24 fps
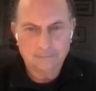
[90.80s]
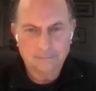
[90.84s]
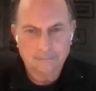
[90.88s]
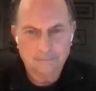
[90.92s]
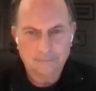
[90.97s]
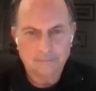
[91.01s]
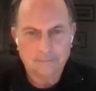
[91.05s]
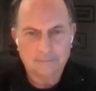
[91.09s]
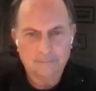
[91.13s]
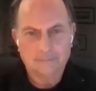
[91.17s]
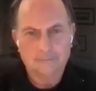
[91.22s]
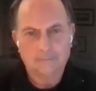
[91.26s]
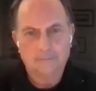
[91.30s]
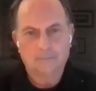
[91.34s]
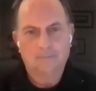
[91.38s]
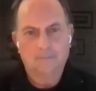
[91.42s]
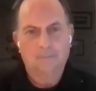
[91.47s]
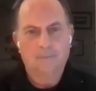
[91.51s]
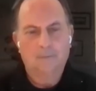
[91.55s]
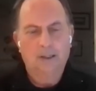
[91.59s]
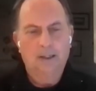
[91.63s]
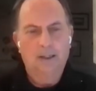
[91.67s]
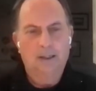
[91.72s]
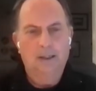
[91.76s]

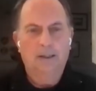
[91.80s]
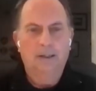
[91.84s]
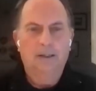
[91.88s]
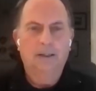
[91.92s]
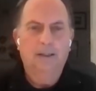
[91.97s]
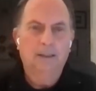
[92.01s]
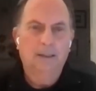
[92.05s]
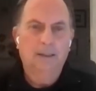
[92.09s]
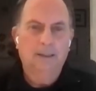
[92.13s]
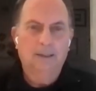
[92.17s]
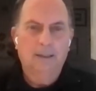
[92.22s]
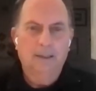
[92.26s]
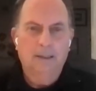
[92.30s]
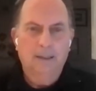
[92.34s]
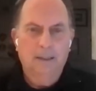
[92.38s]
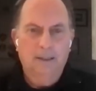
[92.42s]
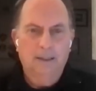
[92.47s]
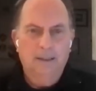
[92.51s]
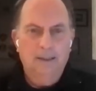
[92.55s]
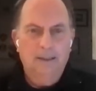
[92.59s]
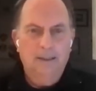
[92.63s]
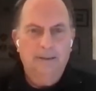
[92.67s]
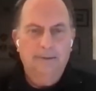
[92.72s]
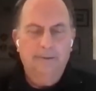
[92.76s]

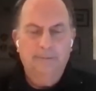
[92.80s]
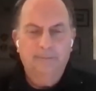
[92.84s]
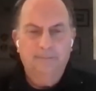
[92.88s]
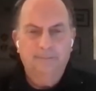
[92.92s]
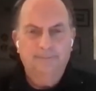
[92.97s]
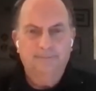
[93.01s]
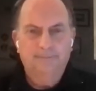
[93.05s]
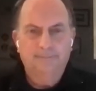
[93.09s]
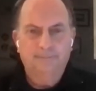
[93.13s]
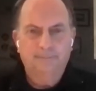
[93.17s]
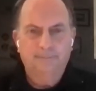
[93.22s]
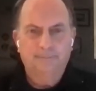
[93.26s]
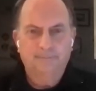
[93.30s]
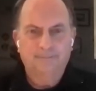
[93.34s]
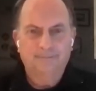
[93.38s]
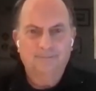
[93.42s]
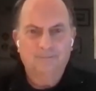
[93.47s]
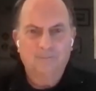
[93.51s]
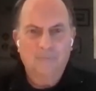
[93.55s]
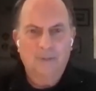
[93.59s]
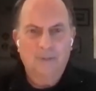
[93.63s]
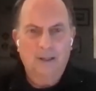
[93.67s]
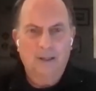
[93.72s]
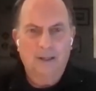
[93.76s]

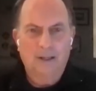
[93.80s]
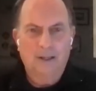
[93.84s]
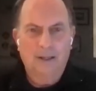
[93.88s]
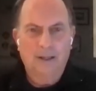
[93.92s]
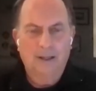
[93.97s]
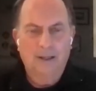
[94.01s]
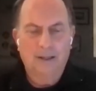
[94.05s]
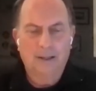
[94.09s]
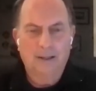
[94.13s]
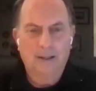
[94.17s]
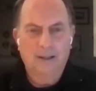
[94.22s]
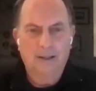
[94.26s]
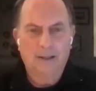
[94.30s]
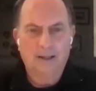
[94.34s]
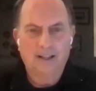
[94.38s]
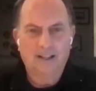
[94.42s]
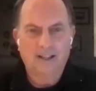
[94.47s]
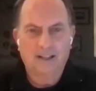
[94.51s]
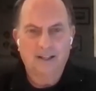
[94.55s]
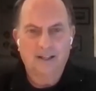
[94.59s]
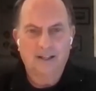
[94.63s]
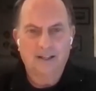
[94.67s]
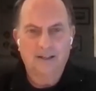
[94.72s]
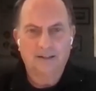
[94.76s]

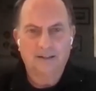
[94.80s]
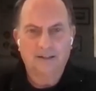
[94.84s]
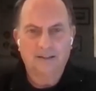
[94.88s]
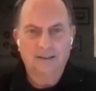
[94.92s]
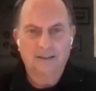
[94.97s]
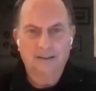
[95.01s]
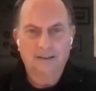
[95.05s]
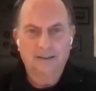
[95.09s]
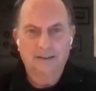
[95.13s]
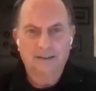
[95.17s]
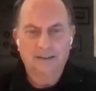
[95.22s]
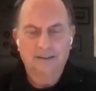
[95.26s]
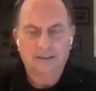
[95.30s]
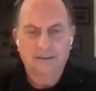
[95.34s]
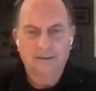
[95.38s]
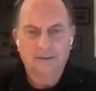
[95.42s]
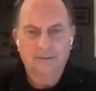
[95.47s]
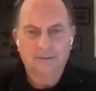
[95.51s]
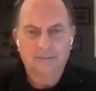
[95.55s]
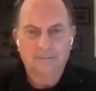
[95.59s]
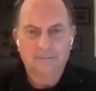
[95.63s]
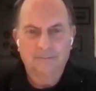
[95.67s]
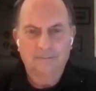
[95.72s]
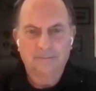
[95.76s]

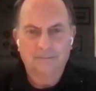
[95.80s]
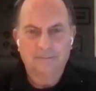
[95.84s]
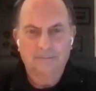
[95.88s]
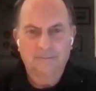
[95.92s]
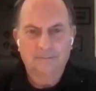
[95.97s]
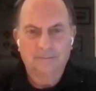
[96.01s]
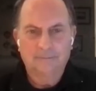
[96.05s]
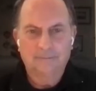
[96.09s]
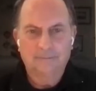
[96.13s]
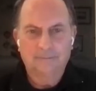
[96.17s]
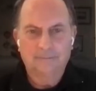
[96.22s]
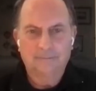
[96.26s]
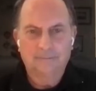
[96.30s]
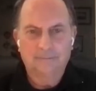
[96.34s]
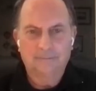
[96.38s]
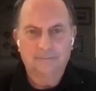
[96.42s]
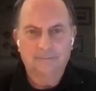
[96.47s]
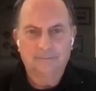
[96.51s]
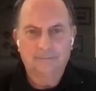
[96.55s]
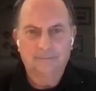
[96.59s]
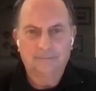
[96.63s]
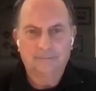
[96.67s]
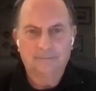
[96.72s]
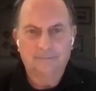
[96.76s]

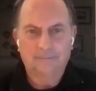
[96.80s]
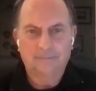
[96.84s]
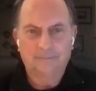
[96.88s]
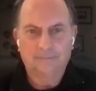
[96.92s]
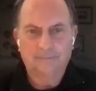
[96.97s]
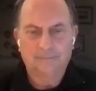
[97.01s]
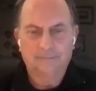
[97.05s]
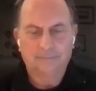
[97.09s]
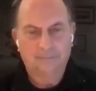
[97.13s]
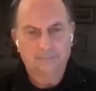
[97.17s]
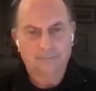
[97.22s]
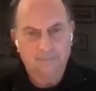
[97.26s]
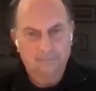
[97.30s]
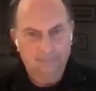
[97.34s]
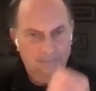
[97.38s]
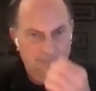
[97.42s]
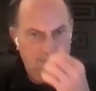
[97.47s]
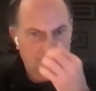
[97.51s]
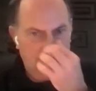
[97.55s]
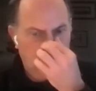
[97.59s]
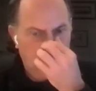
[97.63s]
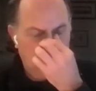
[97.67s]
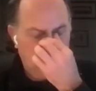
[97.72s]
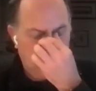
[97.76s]

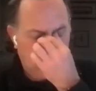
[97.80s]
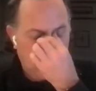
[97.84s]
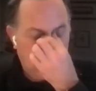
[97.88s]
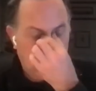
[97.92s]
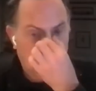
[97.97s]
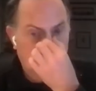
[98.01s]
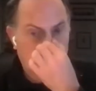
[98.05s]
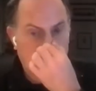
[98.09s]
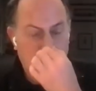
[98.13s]
[no speech]